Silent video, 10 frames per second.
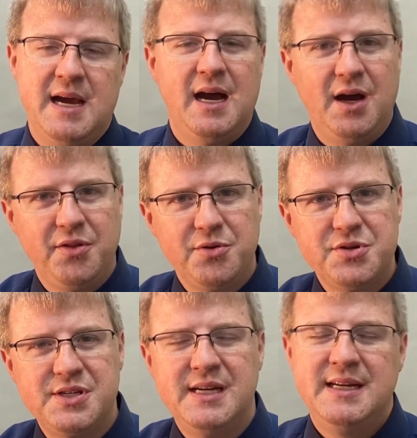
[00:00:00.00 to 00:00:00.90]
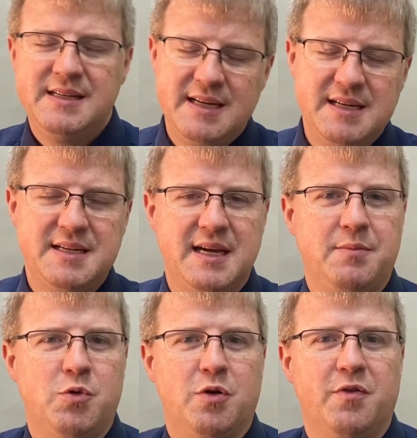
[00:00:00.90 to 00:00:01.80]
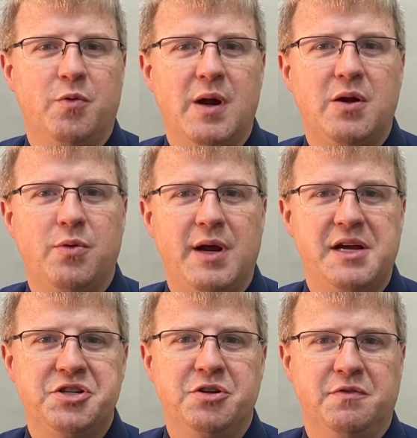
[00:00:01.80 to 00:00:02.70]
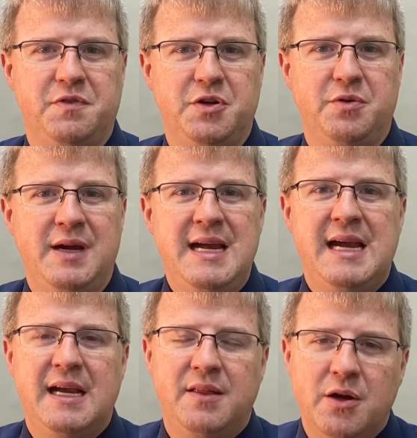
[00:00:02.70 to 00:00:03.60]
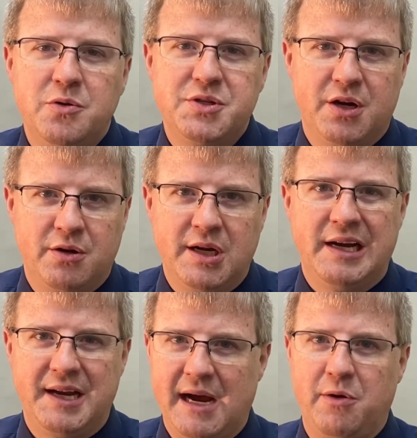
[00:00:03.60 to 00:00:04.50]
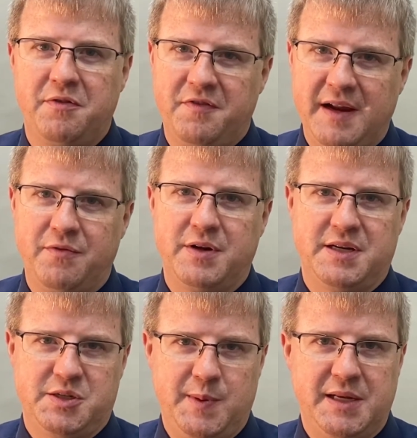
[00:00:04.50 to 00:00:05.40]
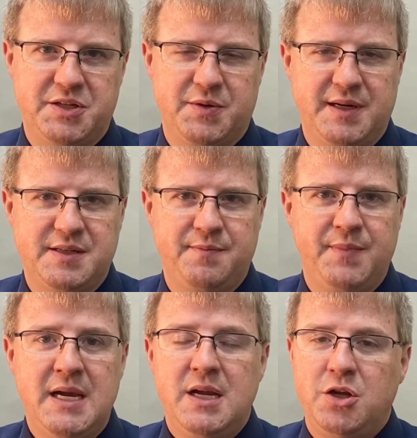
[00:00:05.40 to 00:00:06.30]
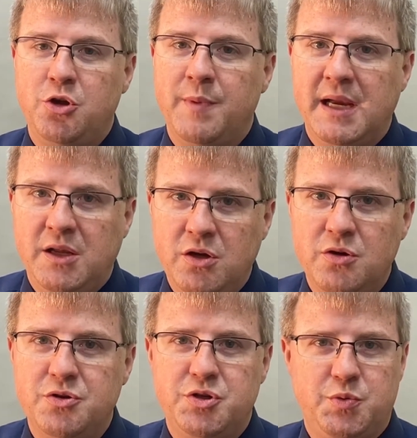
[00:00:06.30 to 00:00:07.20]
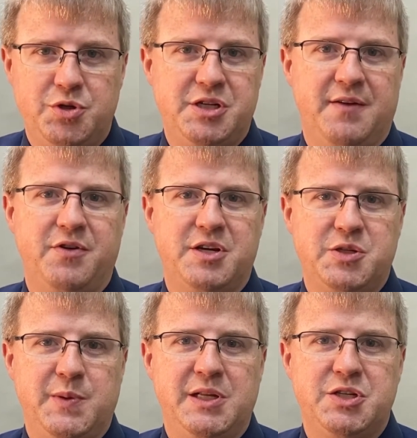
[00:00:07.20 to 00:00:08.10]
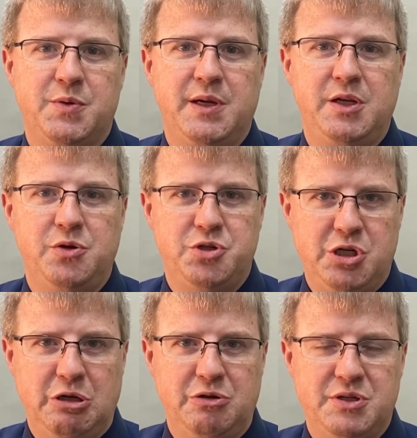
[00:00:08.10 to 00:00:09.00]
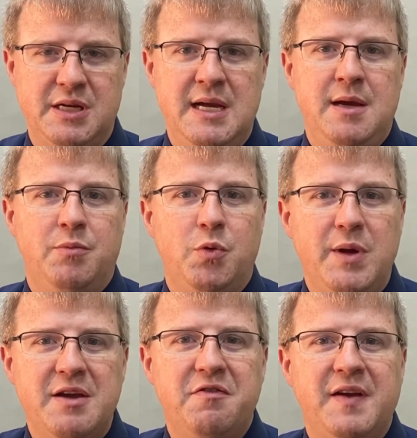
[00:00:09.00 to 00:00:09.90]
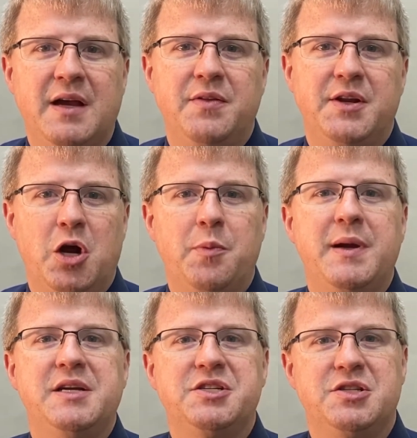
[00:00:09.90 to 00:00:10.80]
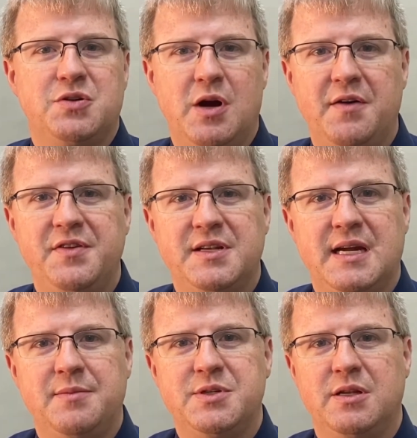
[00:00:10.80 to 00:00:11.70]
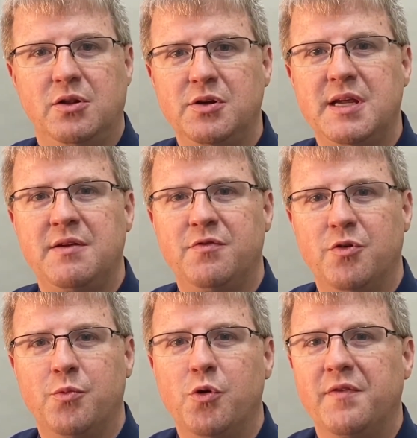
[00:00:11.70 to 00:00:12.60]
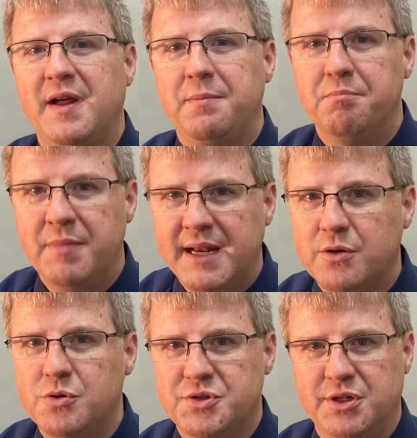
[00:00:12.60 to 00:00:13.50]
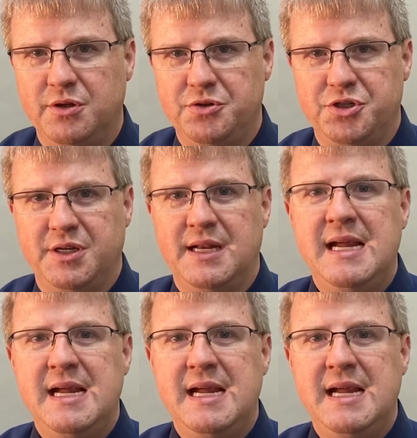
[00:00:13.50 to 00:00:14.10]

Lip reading: Others tend to take more of a recreational view, and those are not our favorite dispensaries. You may use whichever dispensary you choose, but we have found that our patients are oftentimes looking for more of a medical solution